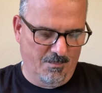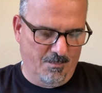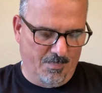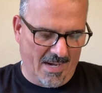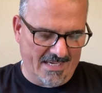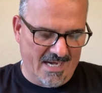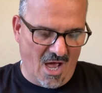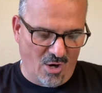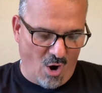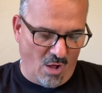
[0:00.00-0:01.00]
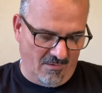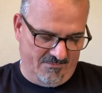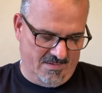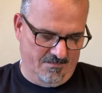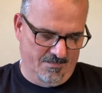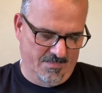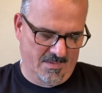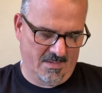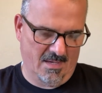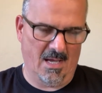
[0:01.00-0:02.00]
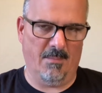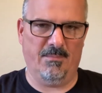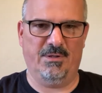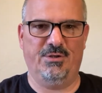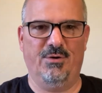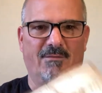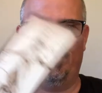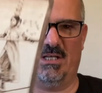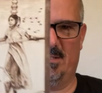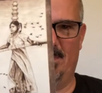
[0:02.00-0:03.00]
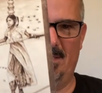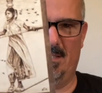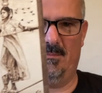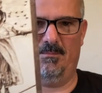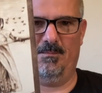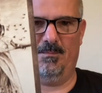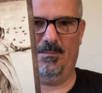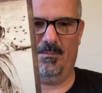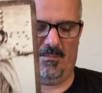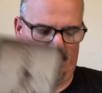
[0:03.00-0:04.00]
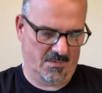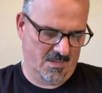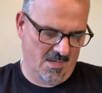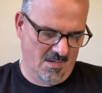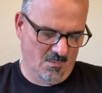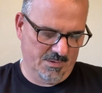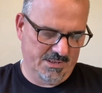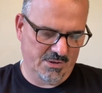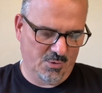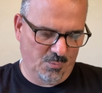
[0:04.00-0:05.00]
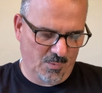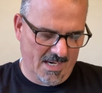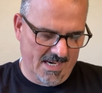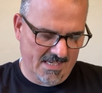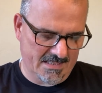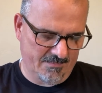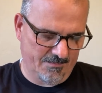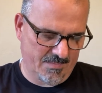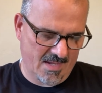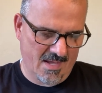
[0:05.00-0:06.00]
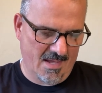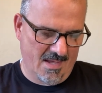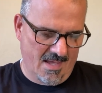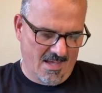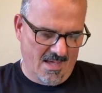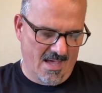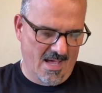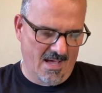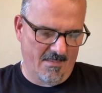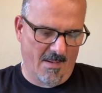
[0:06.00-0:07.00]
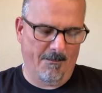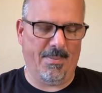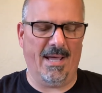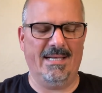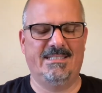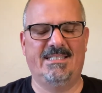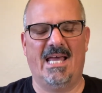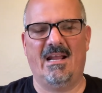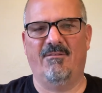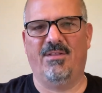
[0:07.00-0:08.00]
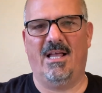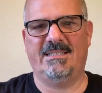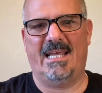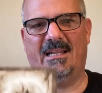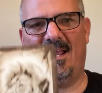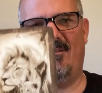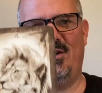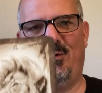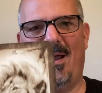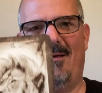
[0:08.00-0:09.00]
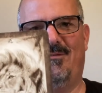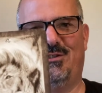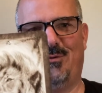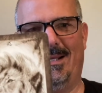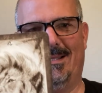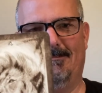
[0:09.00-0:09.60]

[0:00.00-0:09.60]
But not all of them. You do have adjustment, which is great. But instead of lust at 11, you have strength.